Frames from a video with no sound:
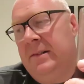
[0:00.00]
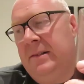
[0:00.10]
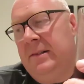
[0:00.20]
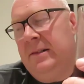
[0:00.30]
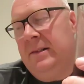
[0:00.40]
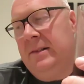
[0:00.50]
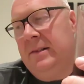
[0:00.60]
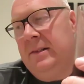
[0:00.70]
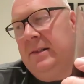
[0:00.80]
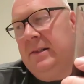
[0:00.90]
Yeah.
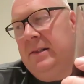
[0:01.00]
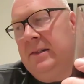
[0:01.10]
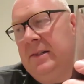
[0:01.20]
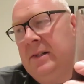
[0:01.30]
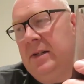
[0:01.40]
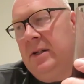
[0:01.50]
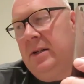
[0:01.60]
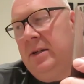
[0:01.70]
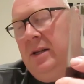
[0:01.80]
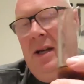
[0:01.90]

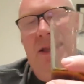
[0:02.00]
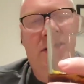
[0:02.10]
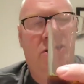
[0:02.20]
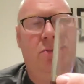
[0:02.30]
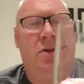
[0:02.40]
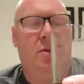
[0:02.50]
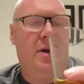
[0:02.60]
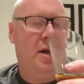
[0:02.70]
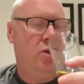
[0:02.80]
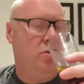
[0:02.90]
Yeah, there's something
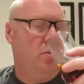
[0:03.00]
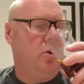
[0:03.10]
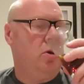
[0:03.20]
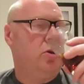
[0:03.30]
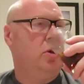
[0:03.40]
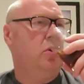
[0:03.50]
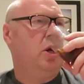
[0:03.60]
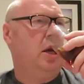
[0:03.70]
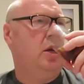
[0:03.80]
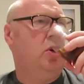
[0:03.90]
about this one I'm not